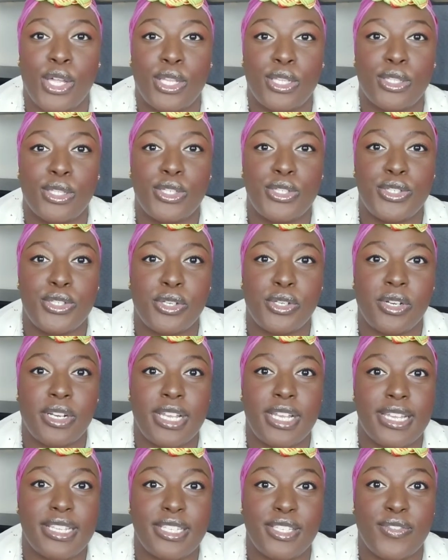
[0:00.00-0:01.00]

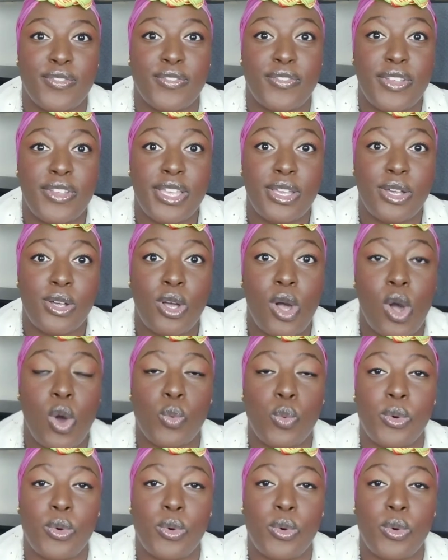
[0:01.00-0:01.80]
luxurious feel